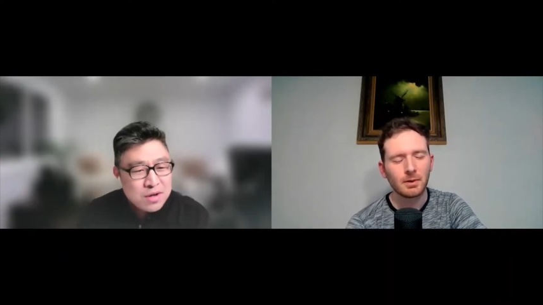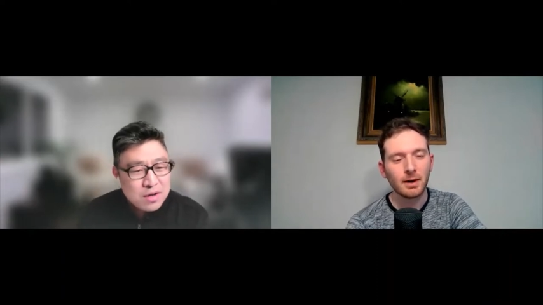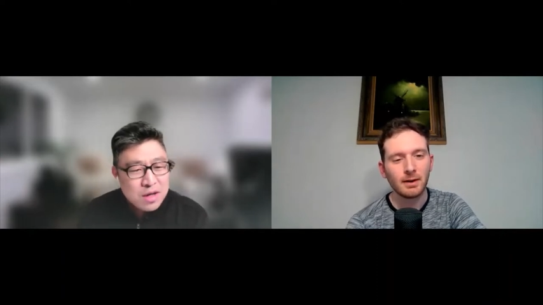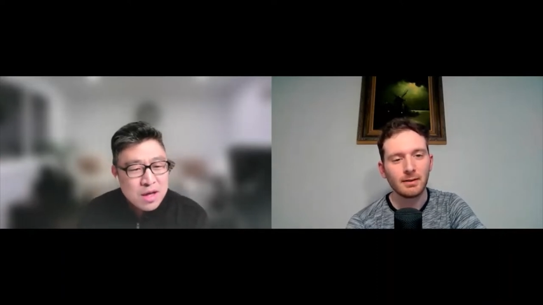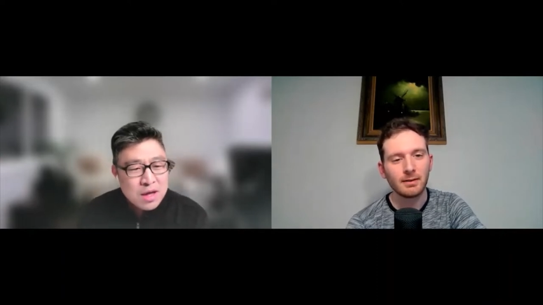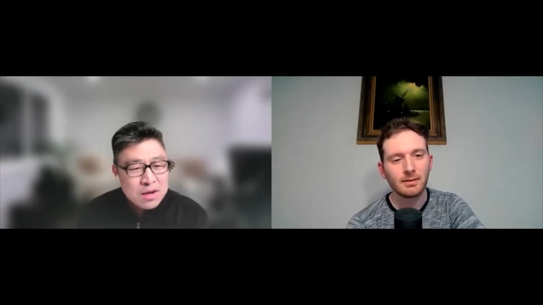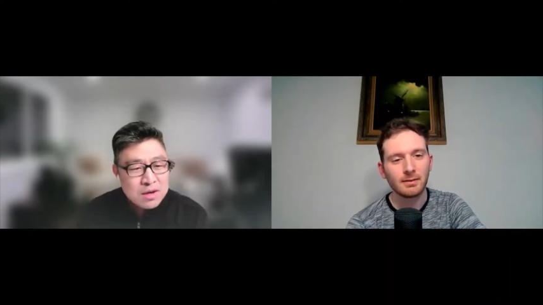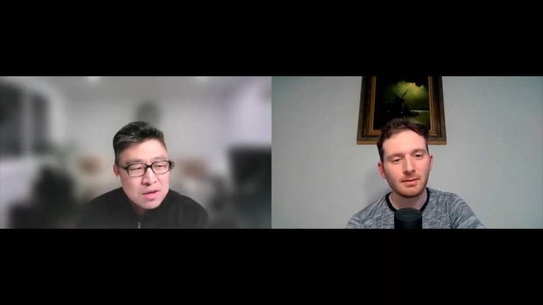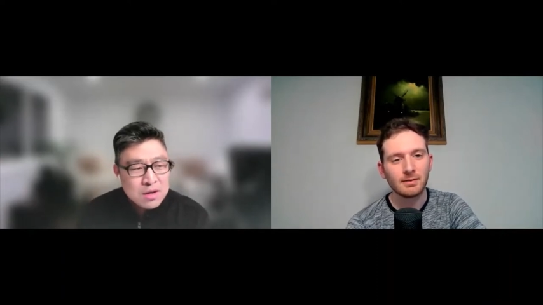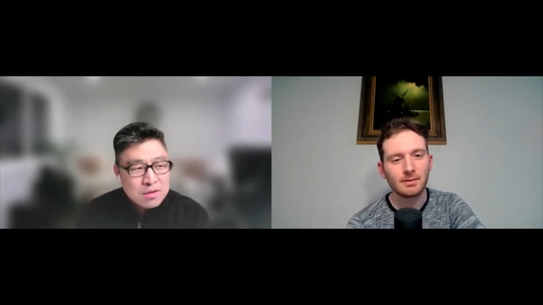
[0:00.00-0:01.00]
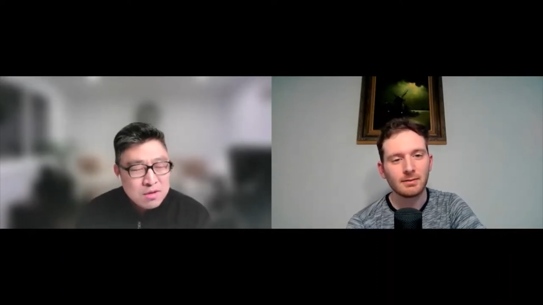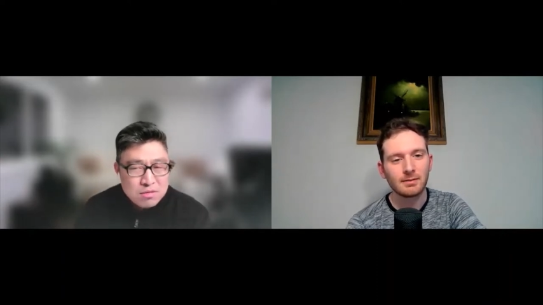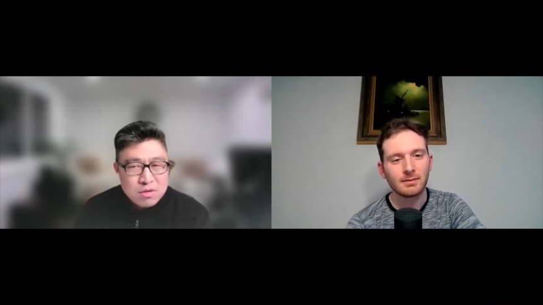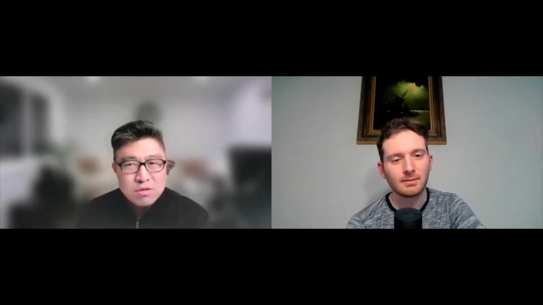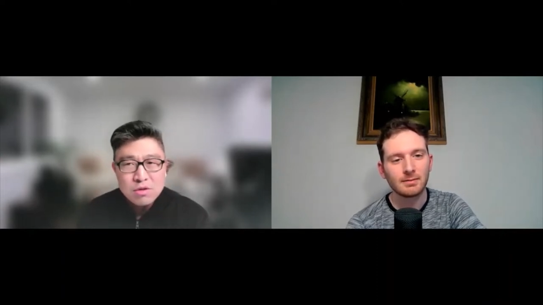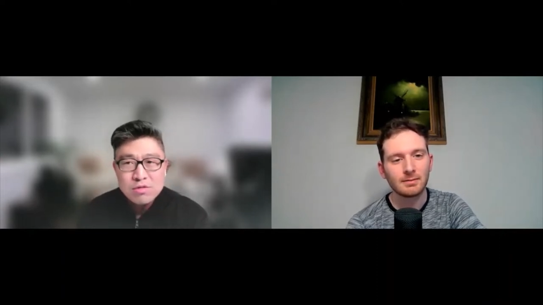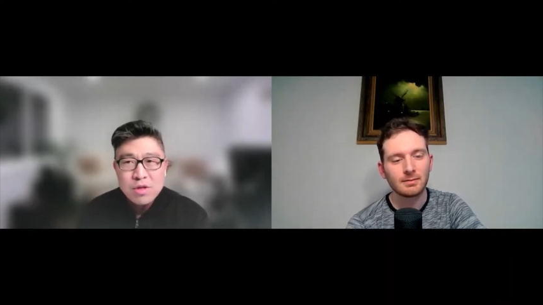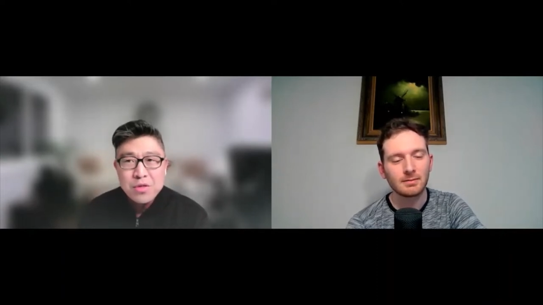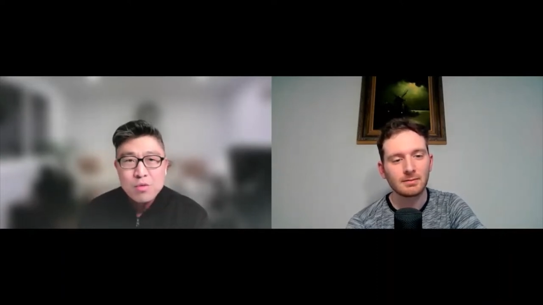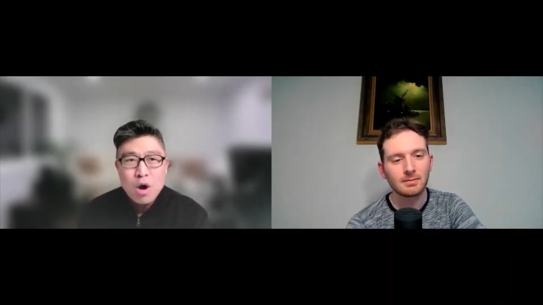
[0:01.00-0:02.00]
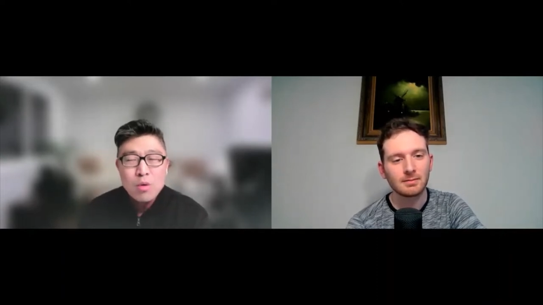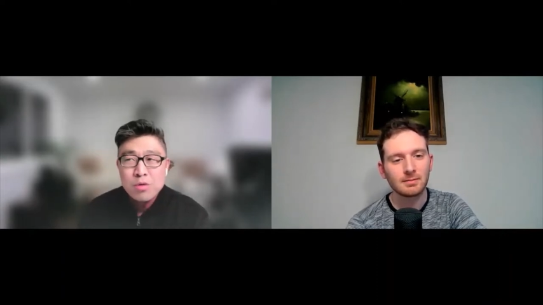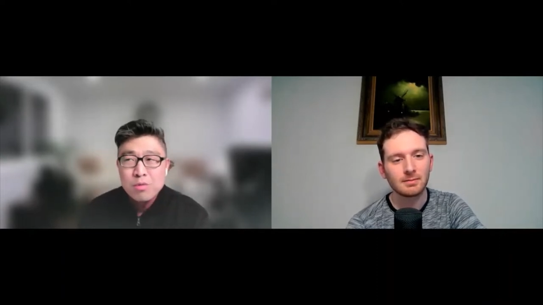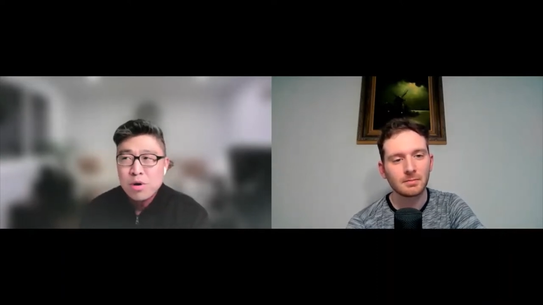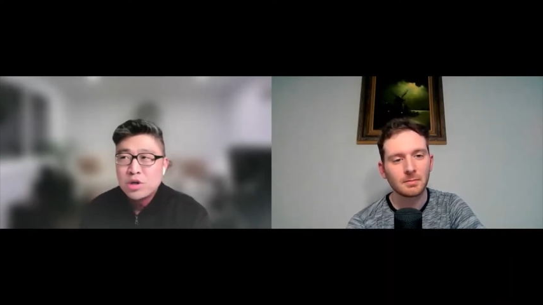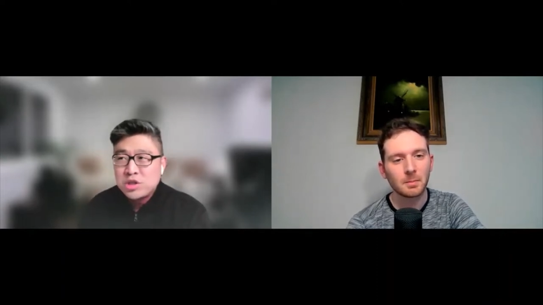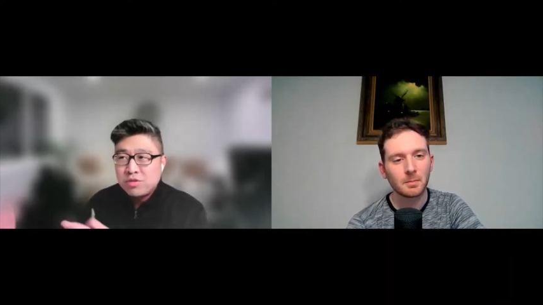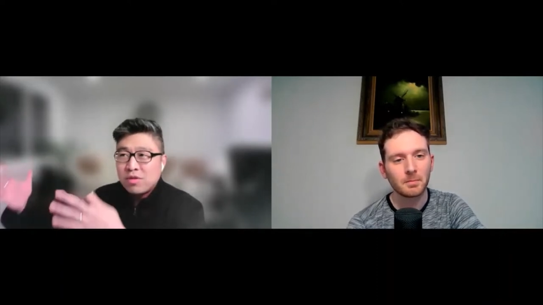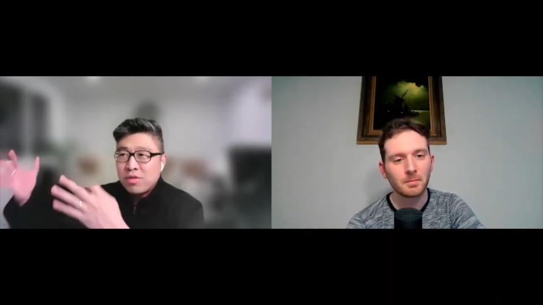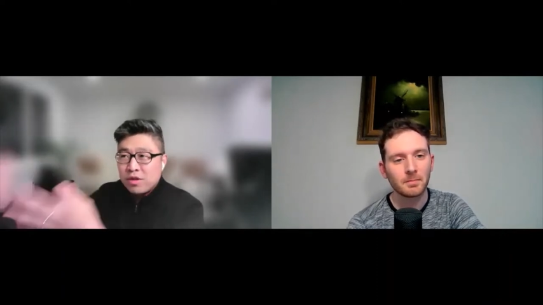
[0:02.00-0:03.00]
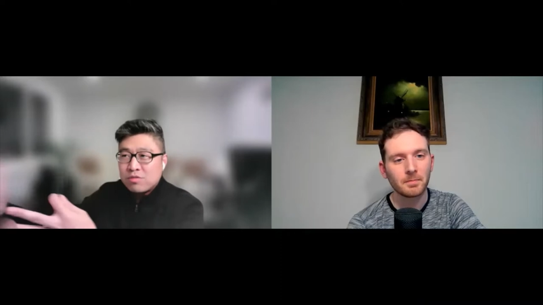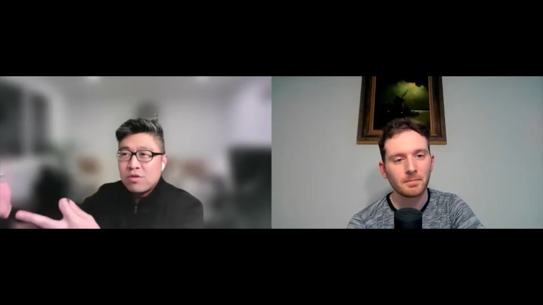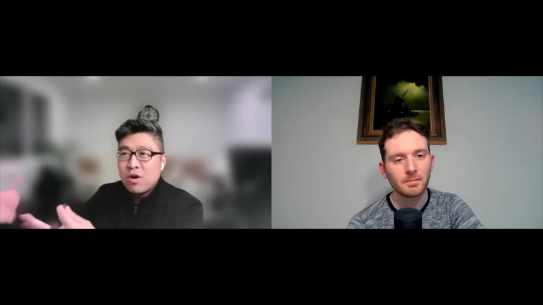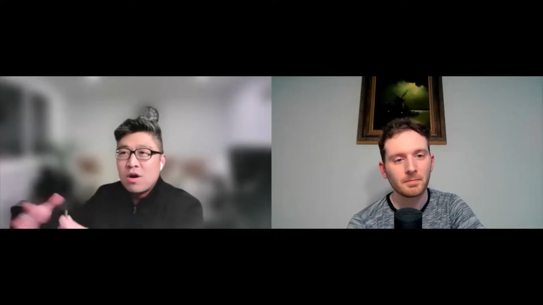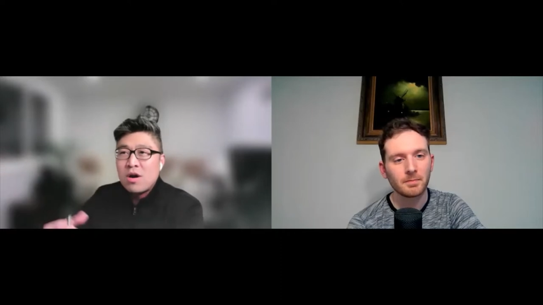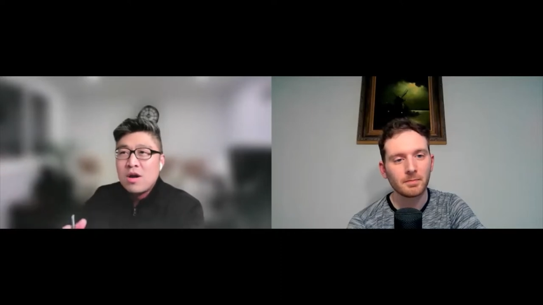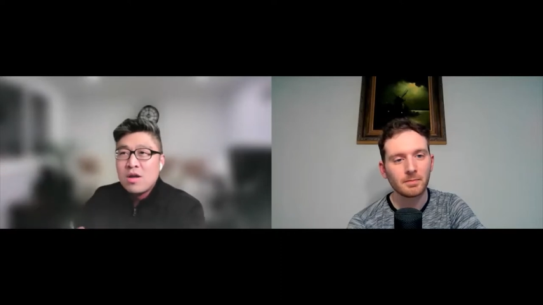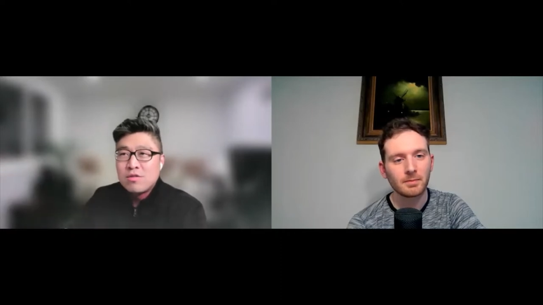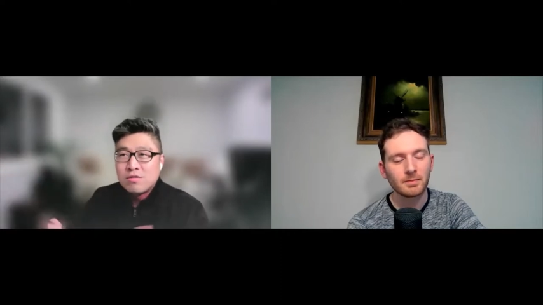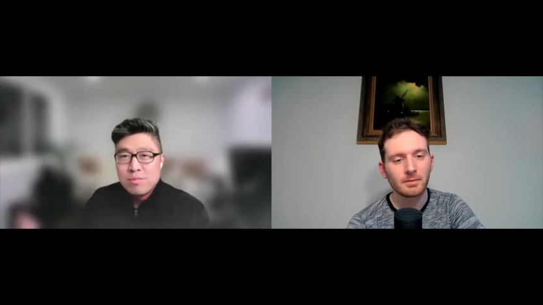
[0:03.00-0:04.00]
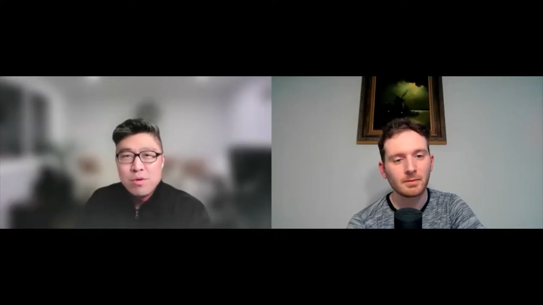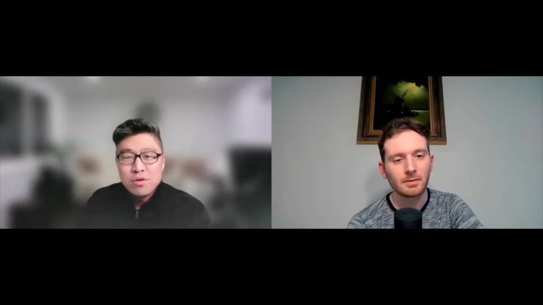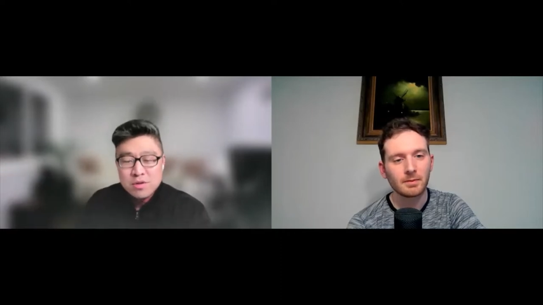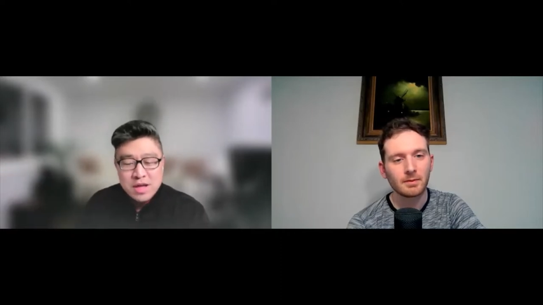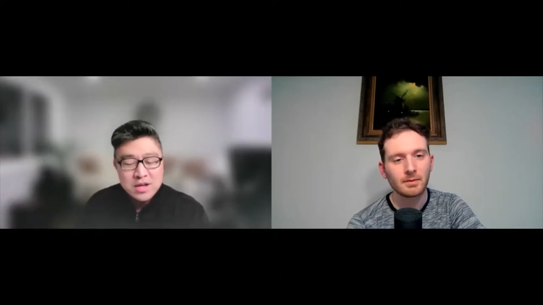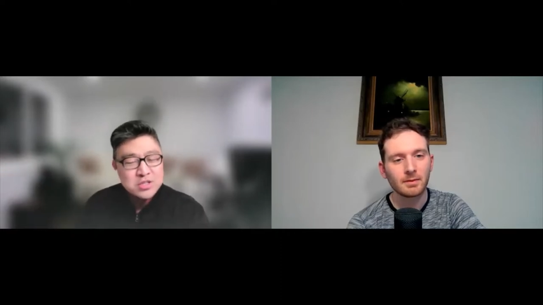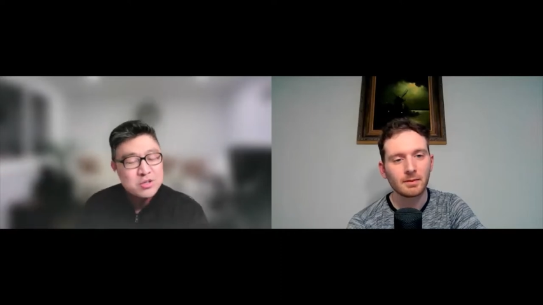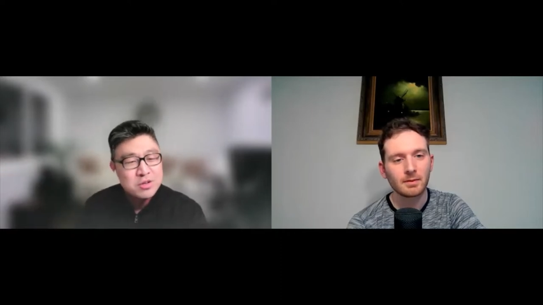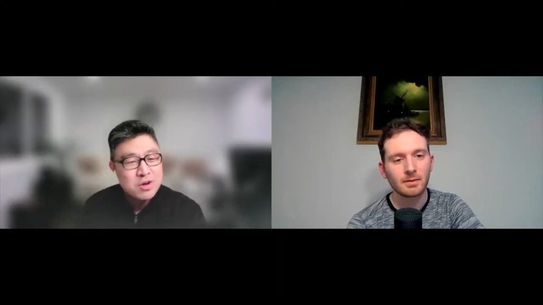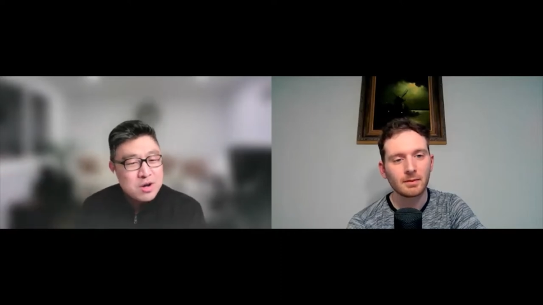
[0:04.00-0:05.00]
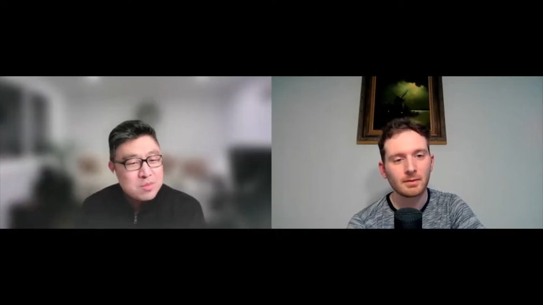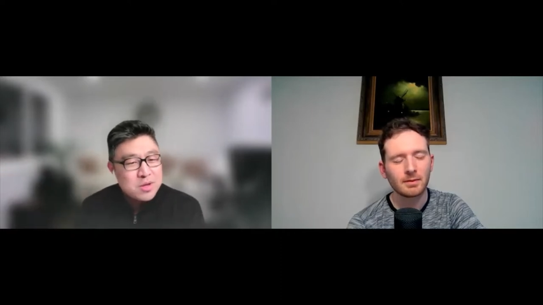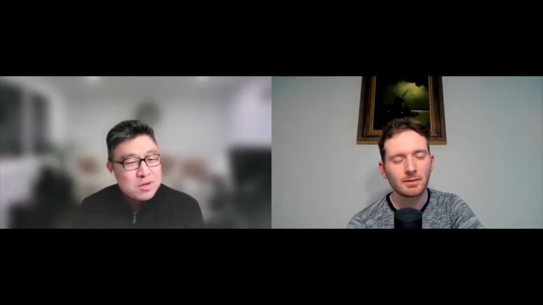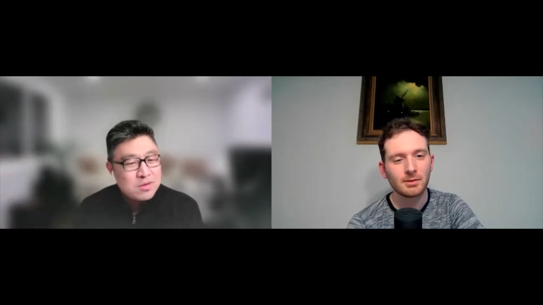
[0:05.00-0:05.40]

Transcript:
Speaker 1: Right. And you know, there's nothing wrong with purchasing this car to support the national economy.